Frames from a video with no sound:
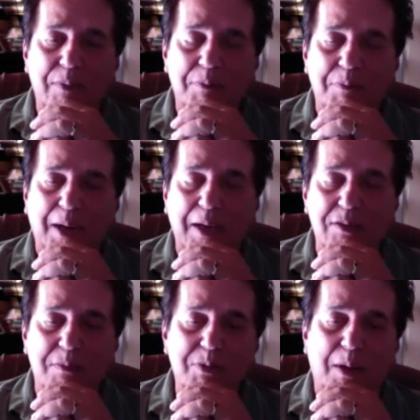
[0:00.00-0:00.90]

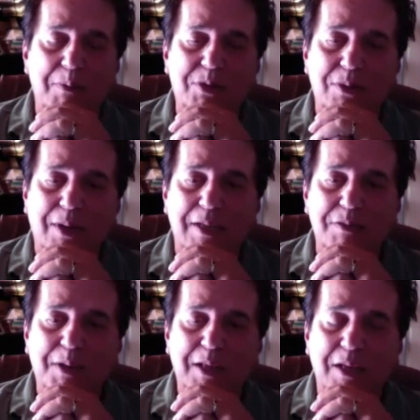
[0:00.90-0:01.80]
Miles, I'm sure, has
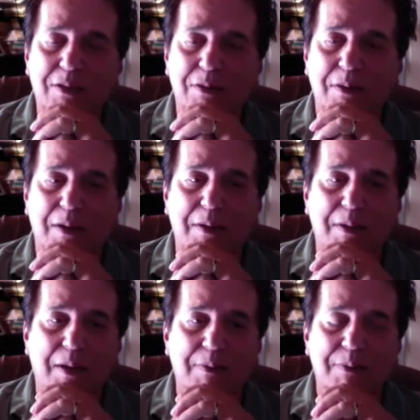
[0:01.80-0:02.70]
many
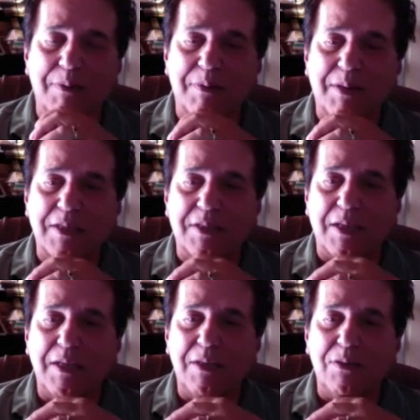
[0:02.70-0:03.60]
other things that
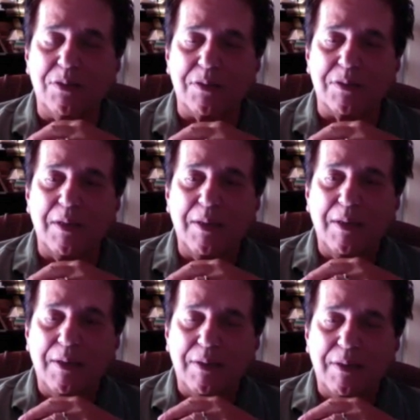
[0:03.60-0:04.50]
he uses
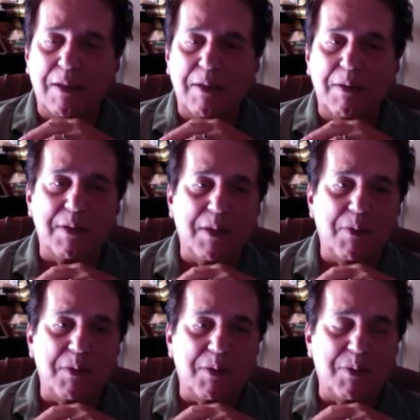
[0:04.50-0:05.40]
that
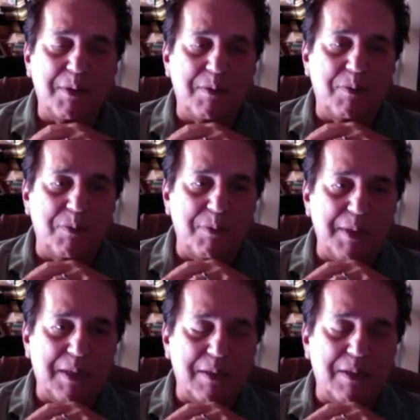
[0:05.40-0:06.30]

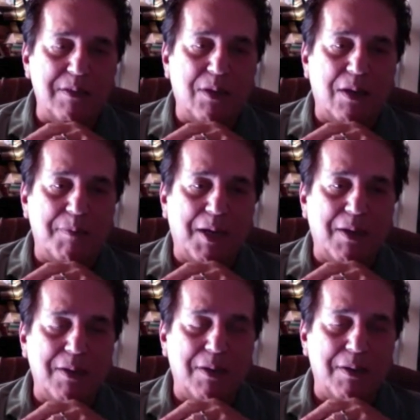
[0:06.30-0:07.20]
we can talk
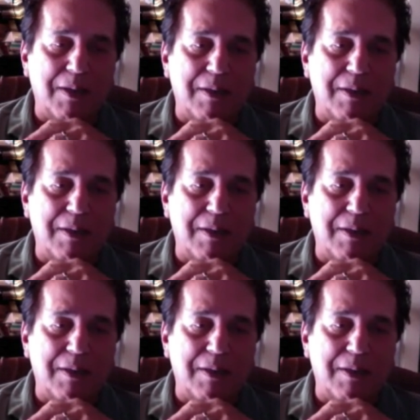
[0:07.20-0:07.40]
about here. And